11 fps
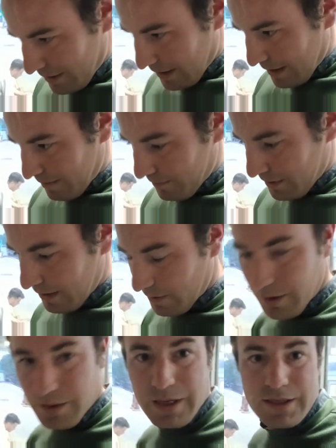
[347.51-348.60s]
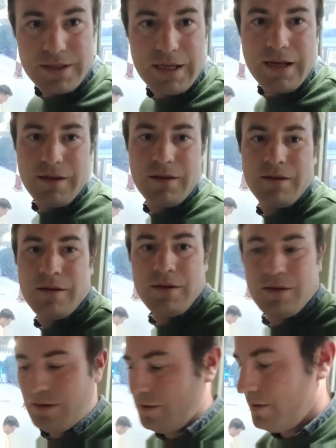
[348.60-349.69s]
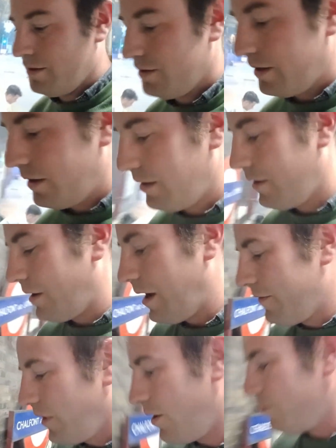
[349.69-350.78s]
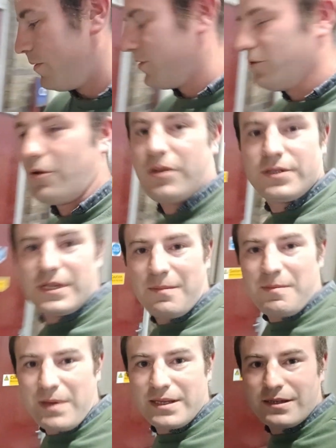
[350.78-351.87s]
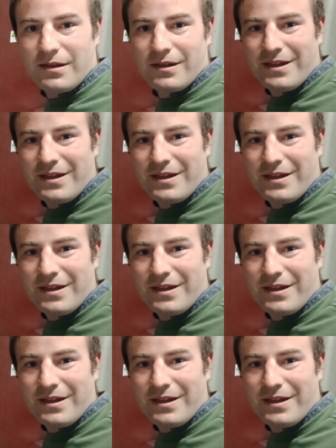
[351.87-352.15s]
Um, there we are, that's that. Uh, if I open the door, you can see a bit better.